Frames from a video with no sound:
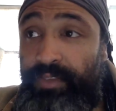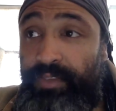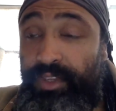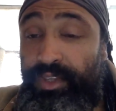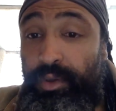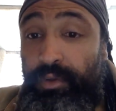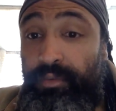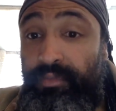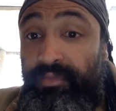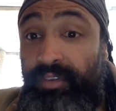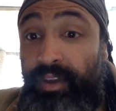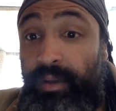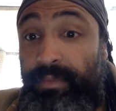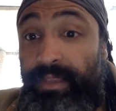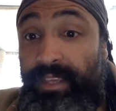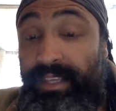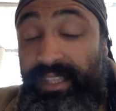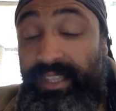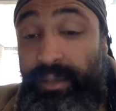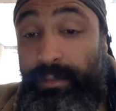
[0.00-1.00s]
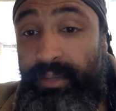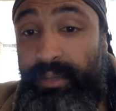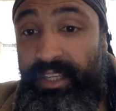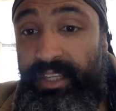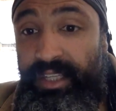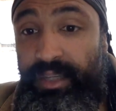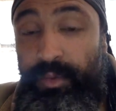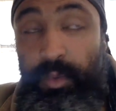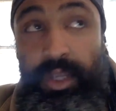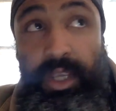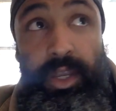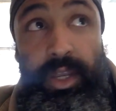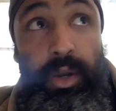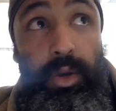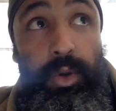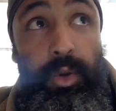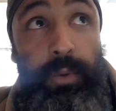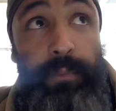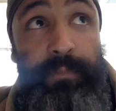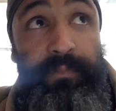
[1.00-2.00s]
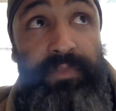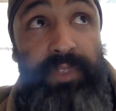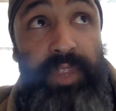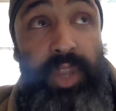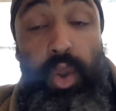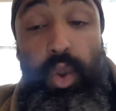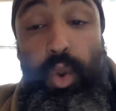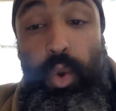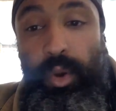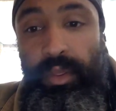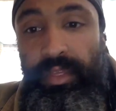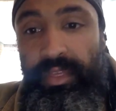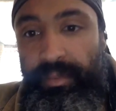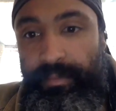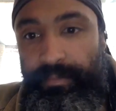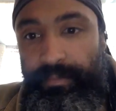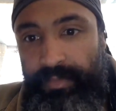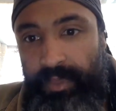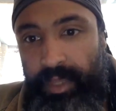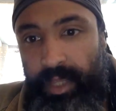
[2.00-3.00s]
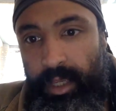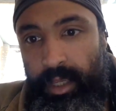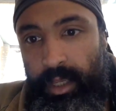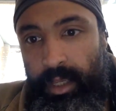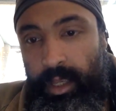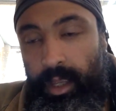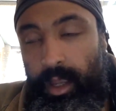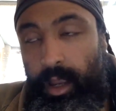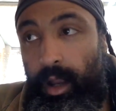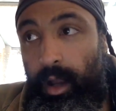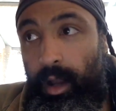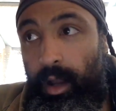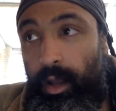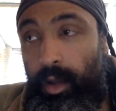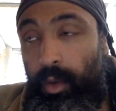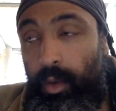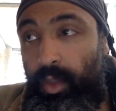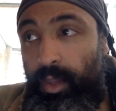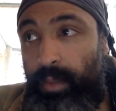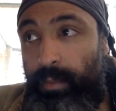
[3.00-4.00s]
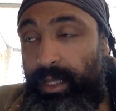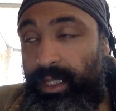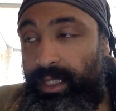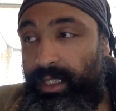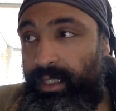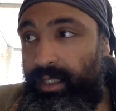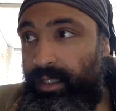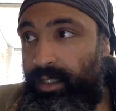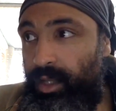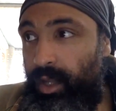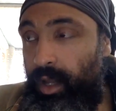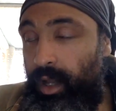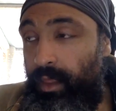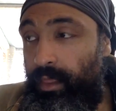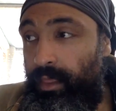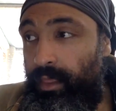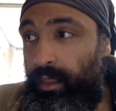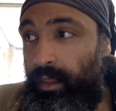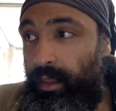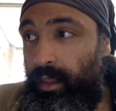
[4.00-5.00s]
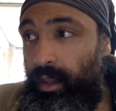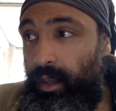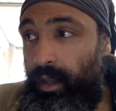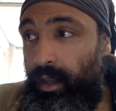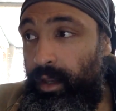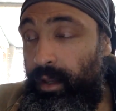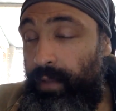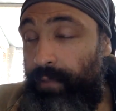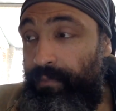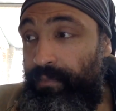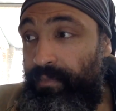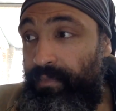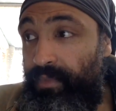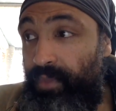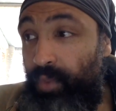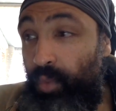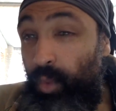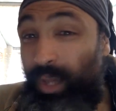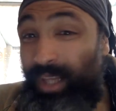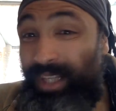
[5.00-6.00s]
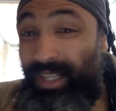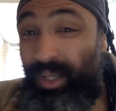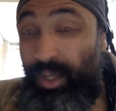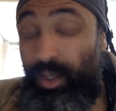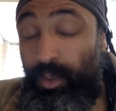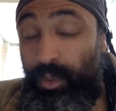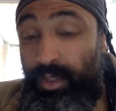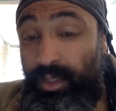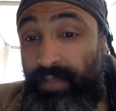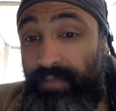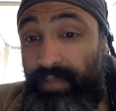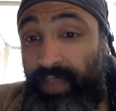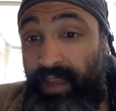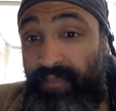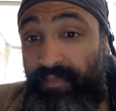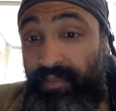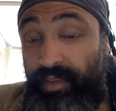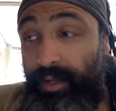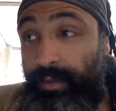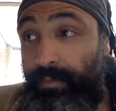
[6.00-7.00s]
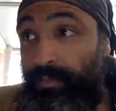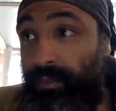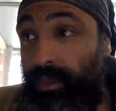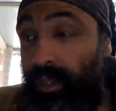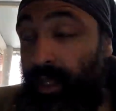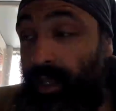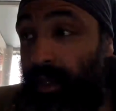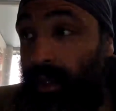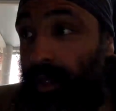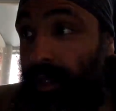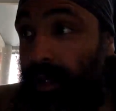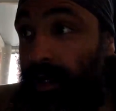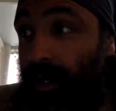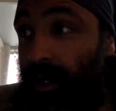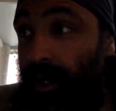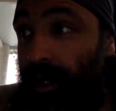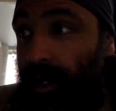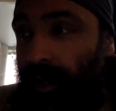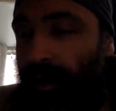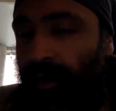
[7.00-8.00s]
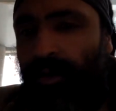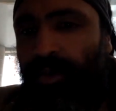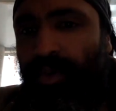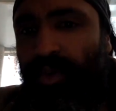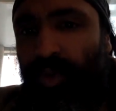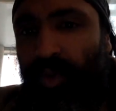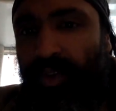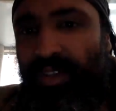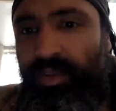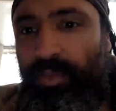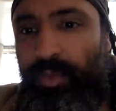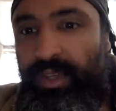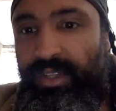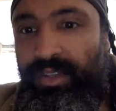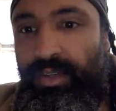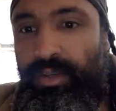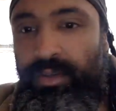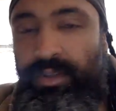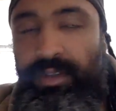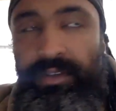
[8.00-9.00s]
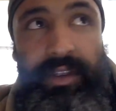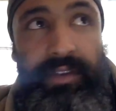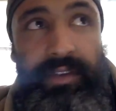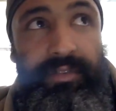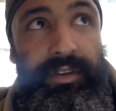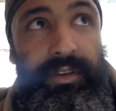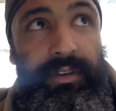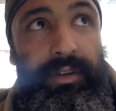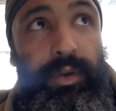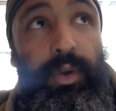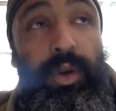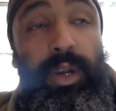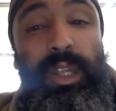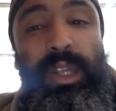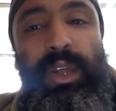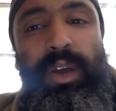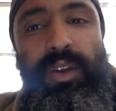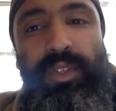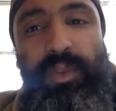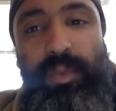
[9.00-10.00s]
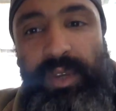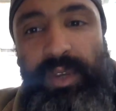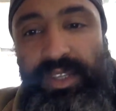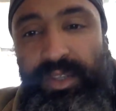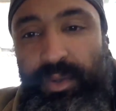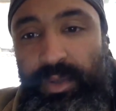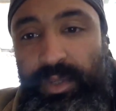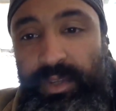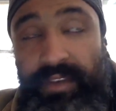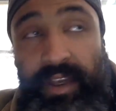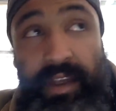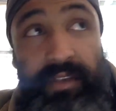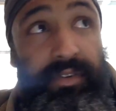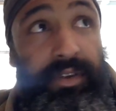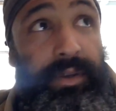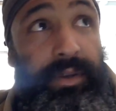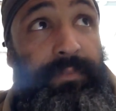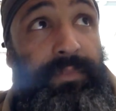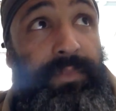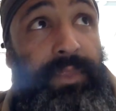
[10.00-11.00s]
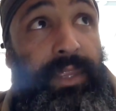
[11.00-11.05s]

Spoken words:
So from the Zambezi, we go north a wee bit on the west coast of Africa, or towards the west coast of Africa, or along the west coast of Africa.